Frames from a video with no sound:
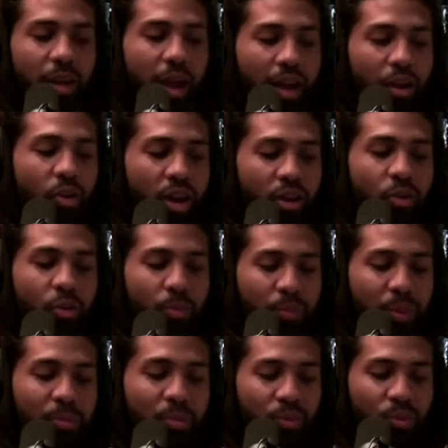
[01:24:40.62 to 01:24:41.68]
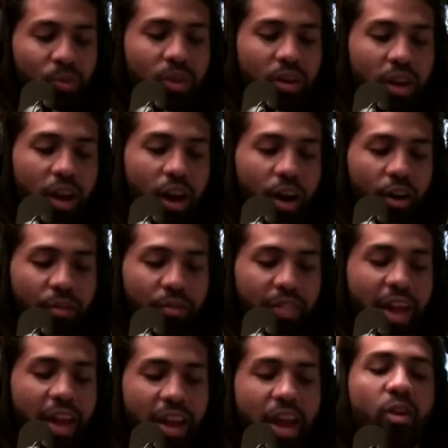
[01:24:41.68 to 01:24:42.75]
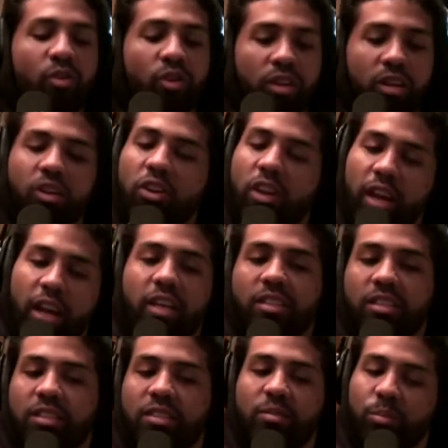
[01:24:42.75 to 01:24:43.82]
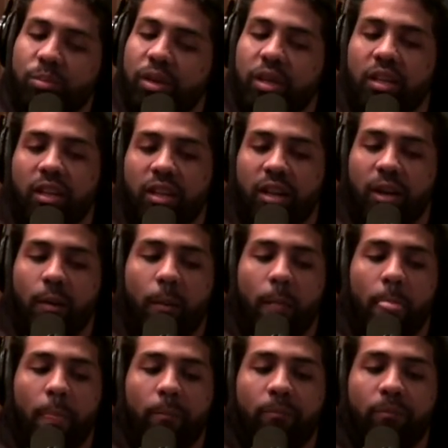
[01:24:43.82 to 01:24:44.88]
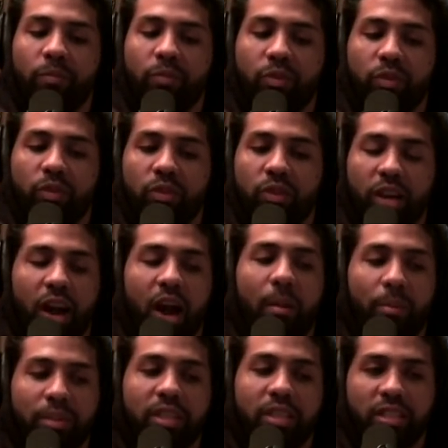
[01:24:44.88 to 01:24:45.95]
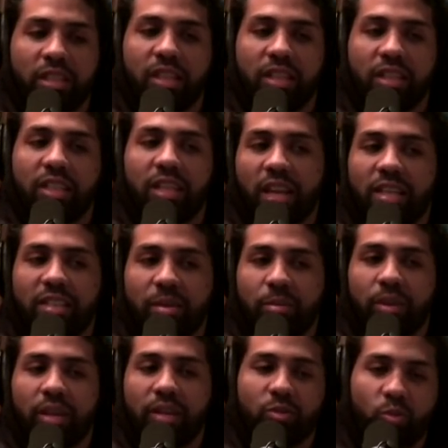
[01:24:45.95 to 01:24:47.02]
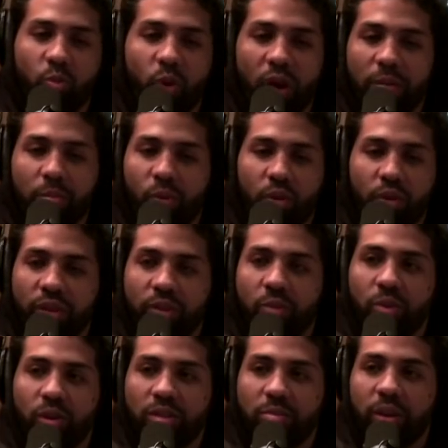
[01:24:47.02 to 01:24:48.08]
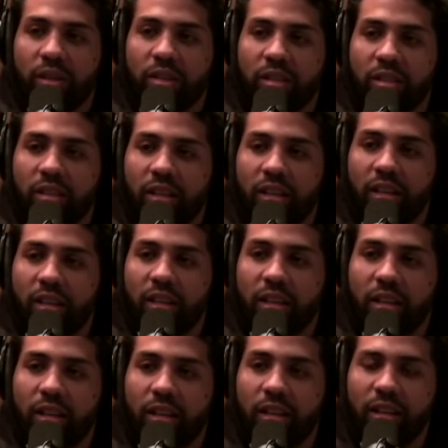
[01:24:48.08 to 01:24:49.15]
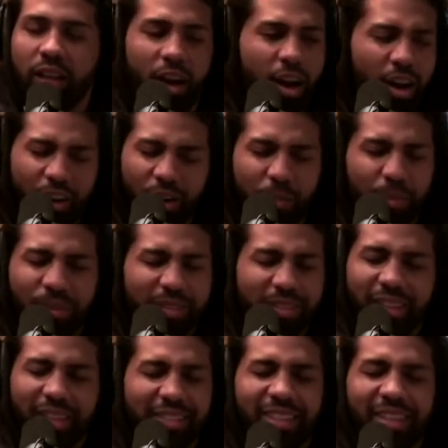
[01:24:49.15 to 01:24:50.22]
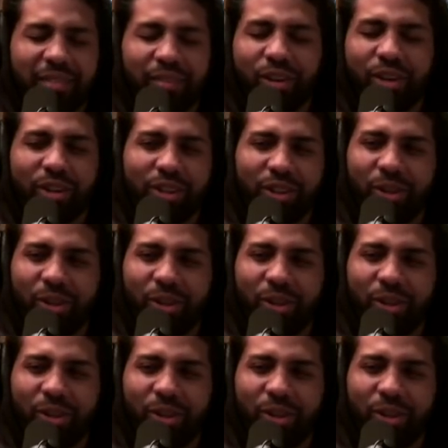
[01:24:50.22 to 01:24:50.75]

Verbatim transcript: I know, I know people of that era are gonna hate this, but the competition in today's N B A is way more than it was back then. Athletically, it is one hundred percent. Like Jordan,